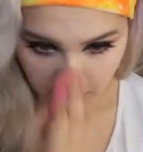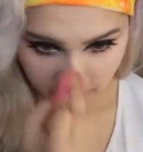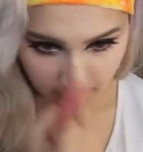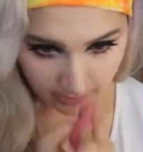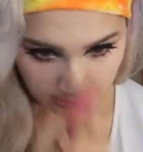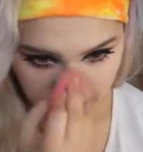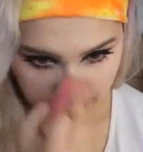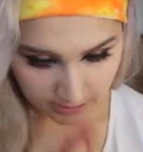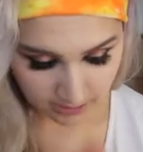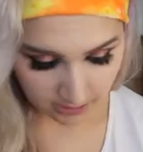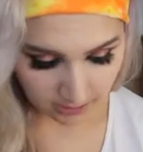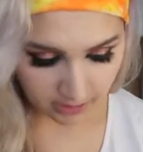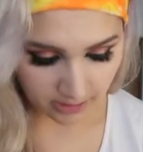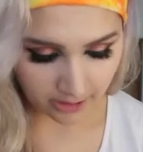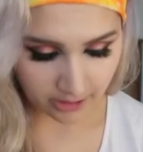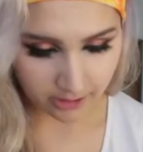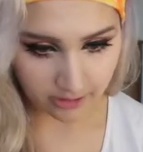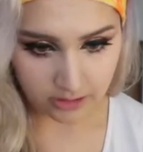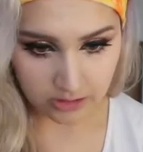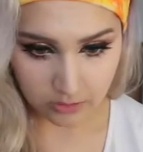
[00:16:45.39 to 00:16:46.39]
basically the
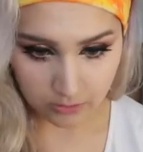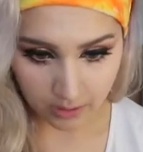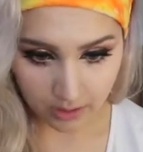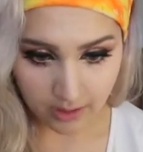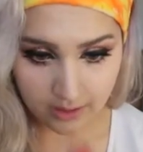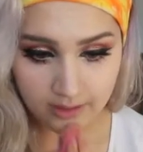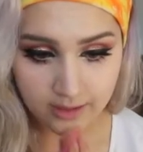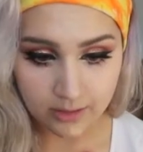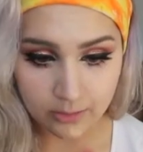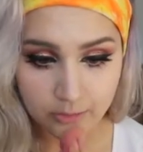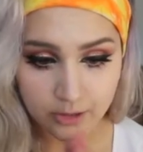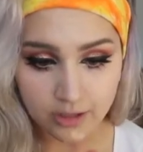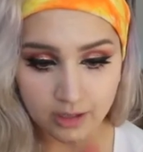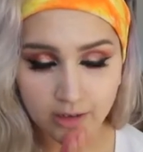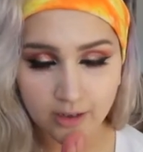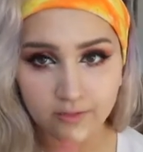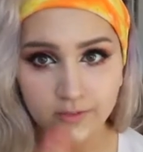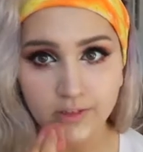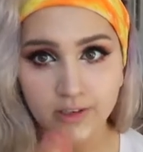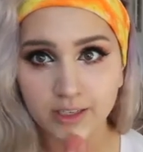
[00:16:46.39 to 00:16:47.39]
areas where I need more
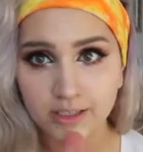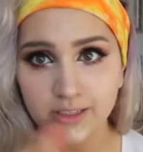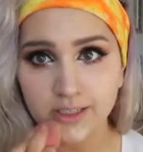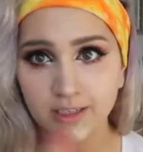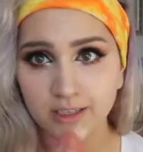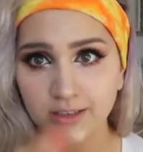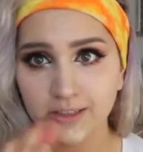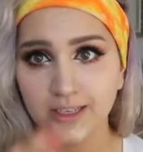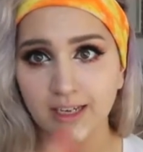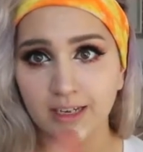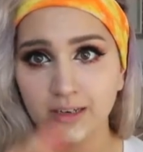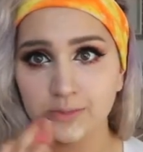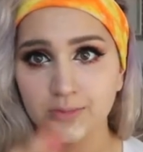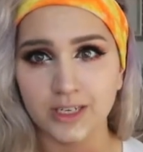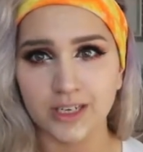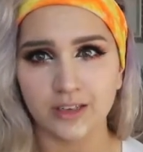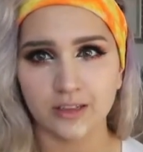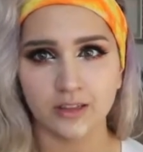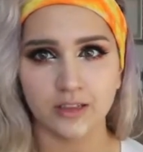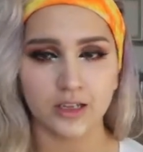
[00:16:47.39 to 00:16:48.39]
coverage. And again, I'm
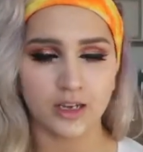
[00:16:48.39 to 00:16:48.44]
taking the